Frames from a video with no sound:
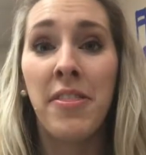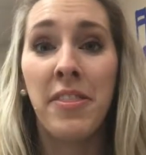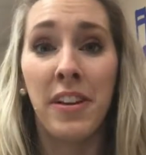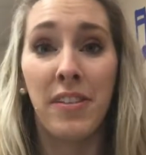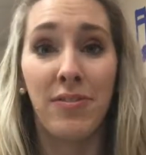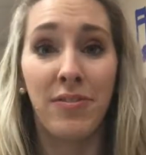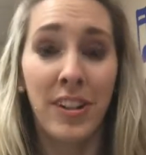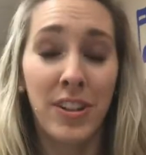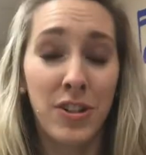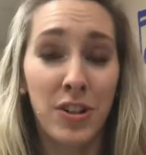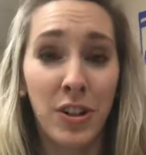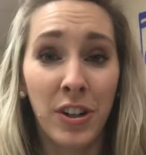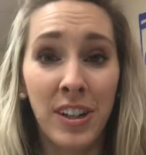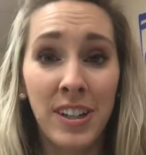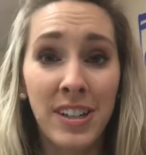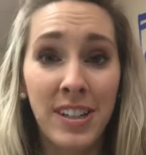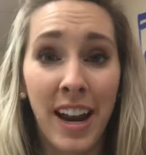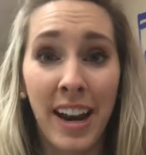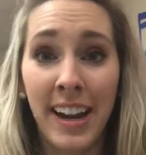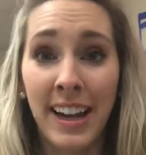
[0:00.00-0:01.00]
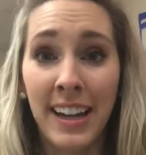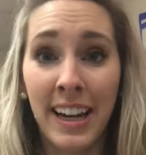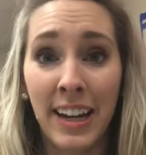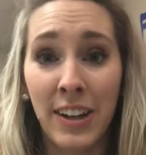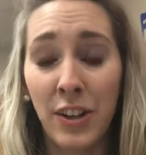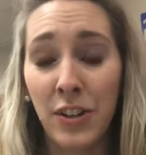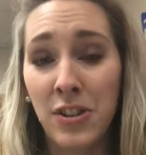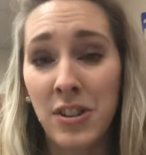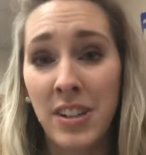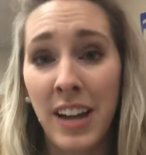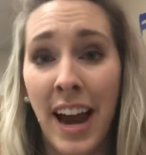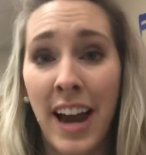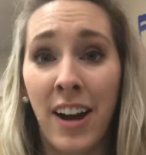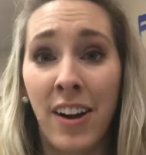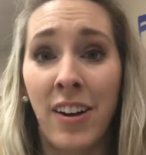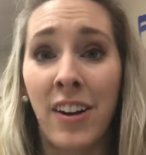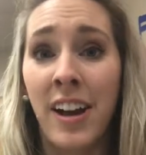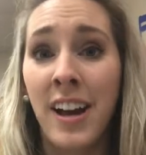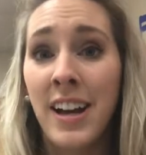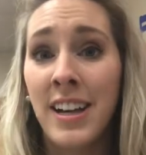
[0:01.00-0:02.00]
that fits your aesthetic and your
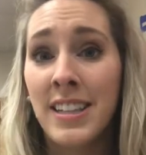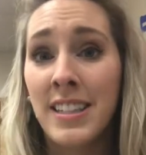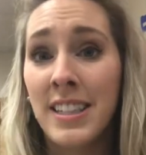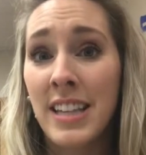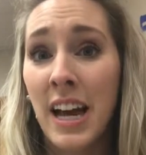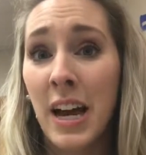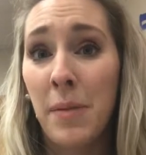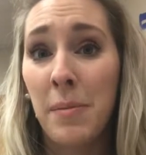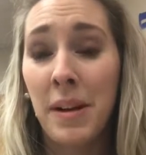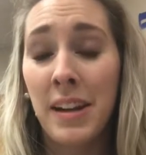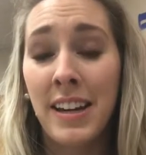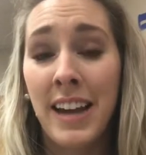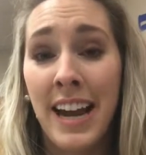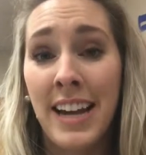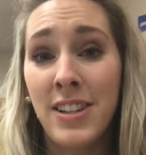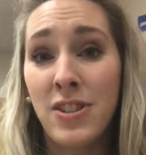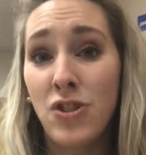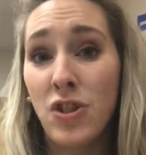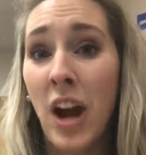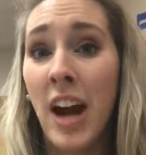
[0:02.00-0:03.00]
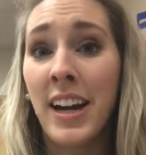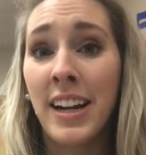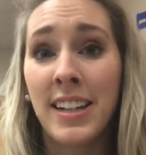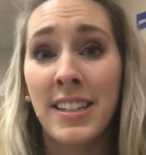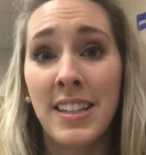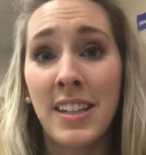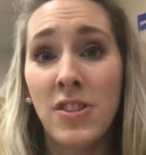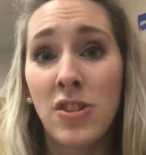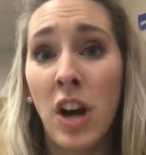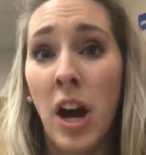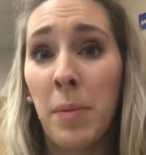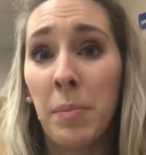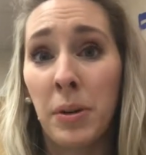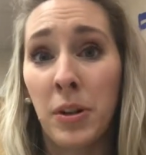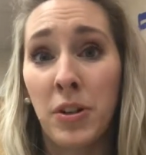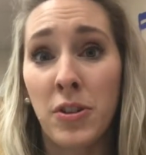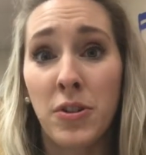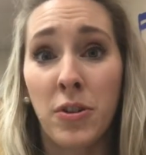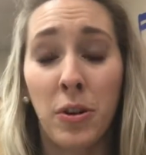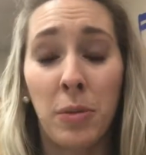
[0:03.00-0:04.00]
style, some nice jackets and
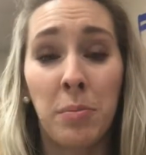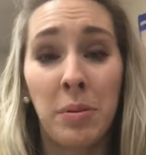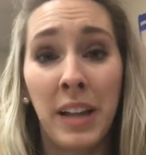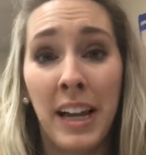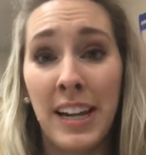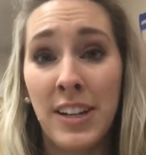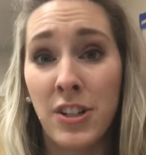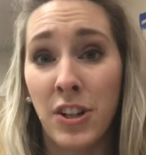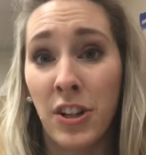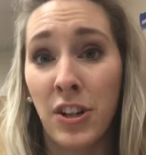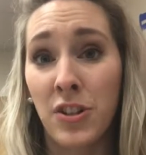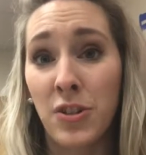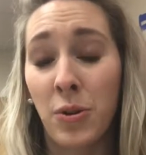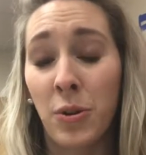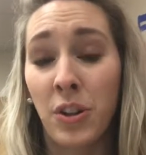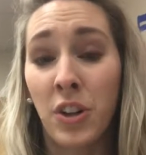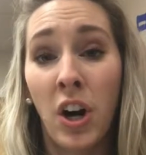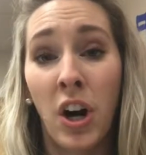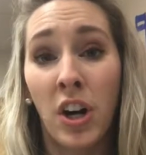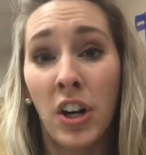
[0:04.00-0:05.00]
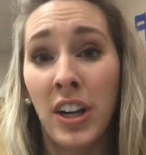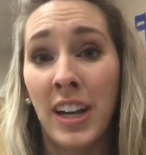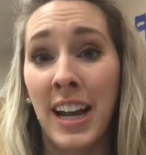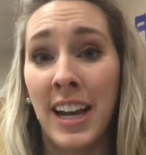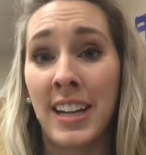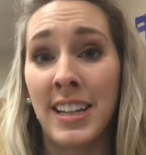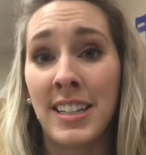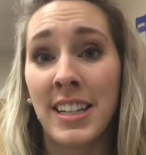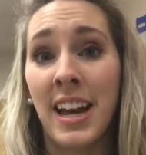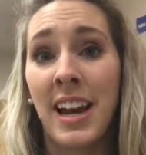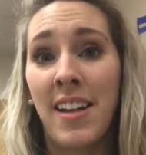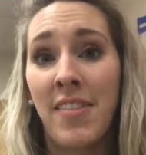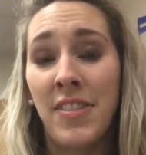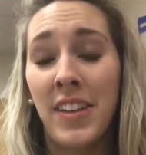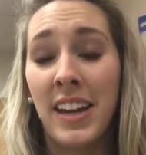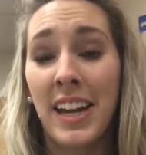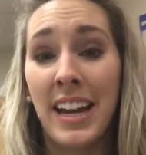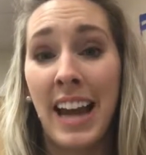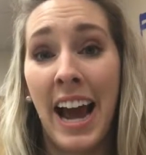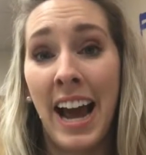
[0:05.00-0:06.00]
toppers or blazers or cardigans
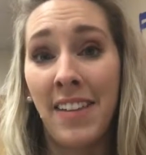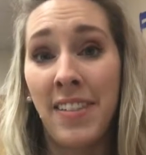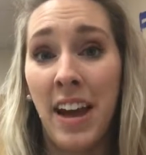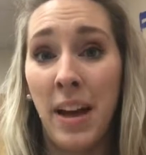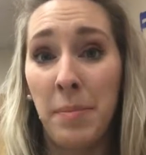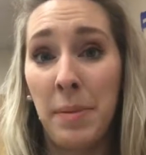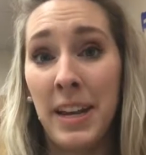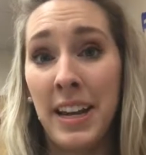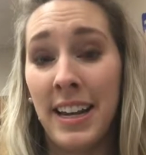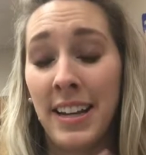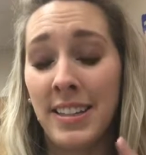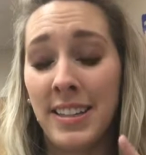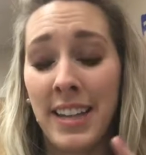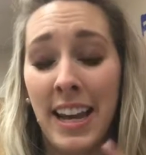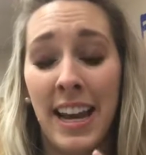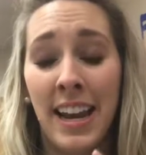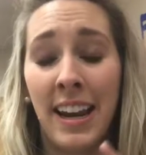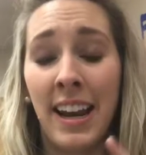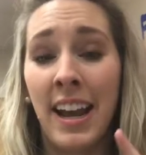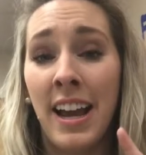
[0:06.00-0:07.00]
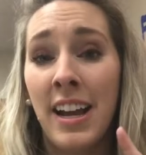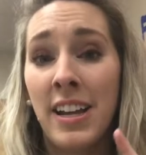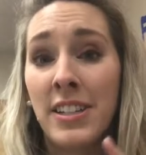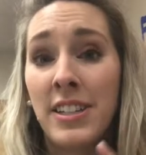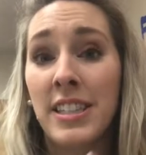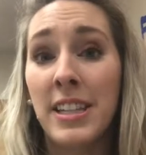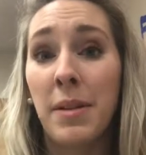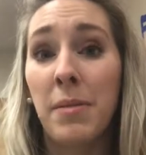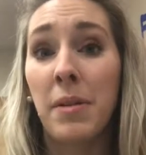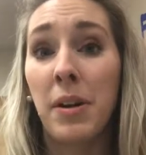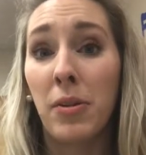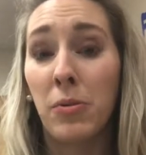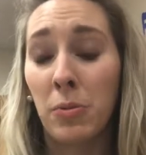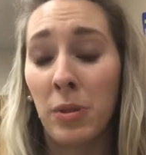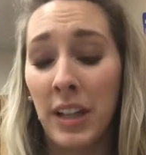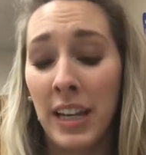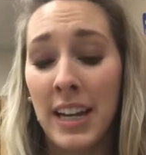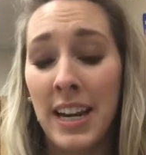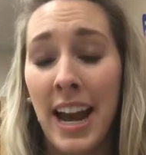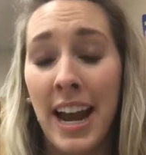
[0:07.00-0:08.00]
that can add that piece in, some
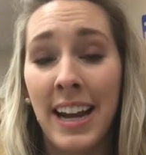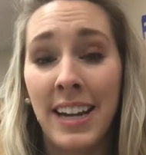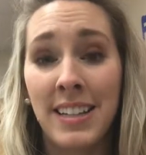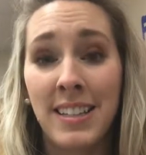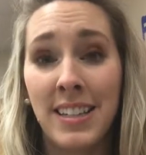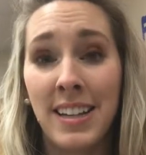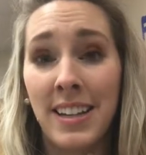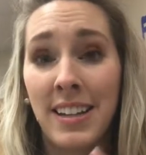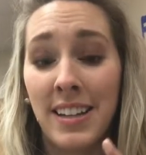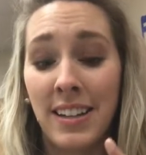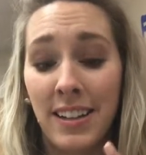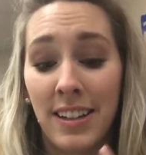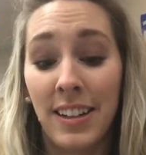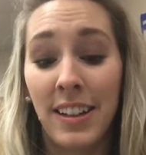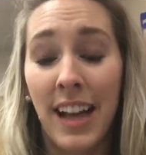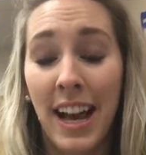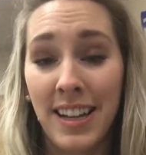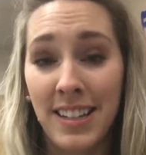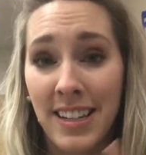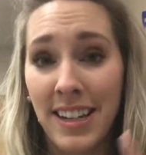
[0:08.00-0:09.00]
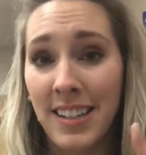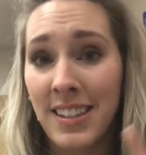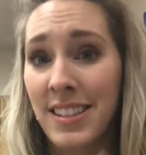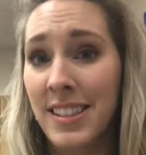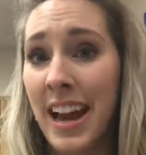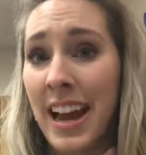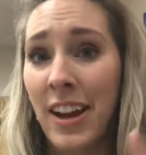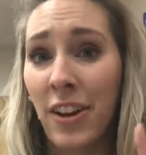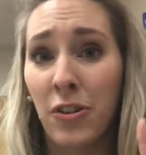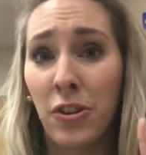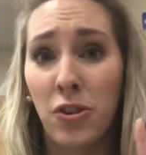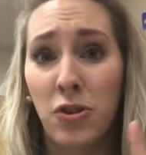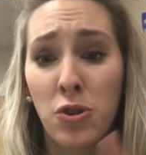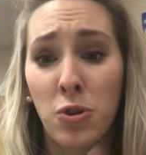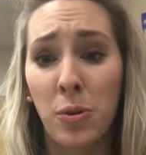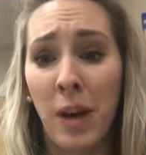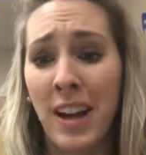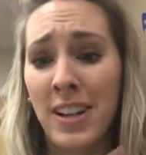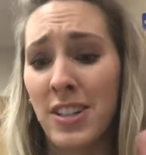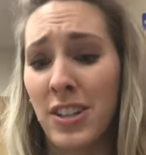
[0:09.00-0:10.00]
really nice classic styled
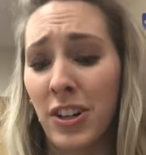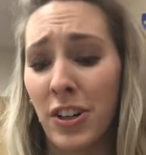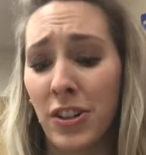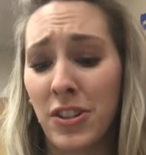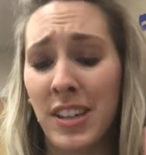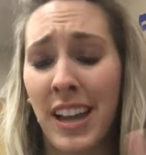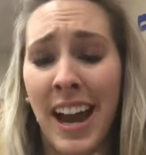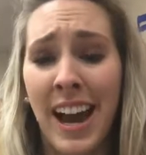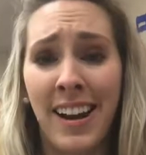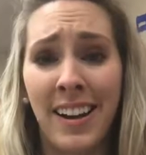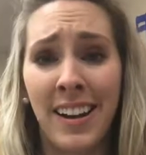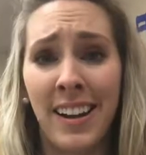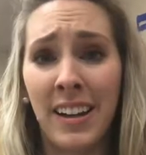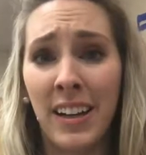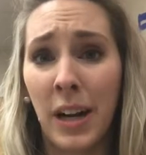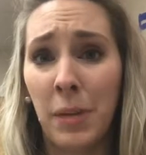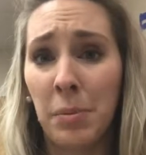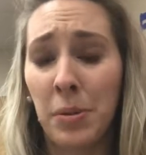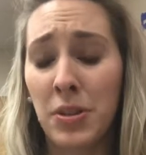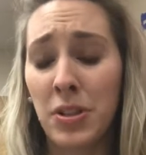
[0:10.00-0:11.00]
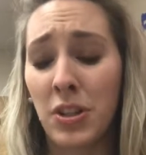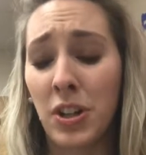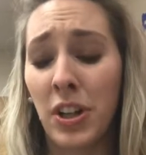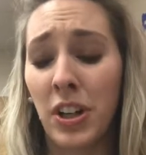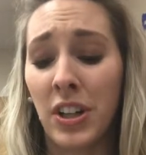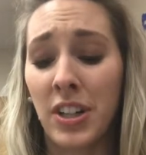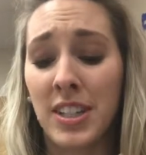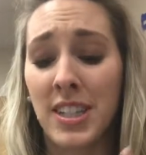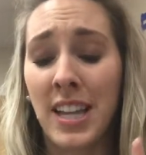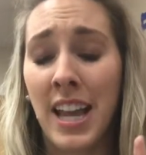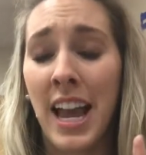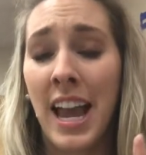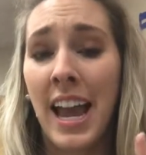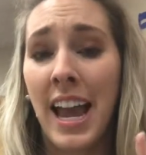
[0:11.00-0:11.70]
dressers, add in a couple skirts,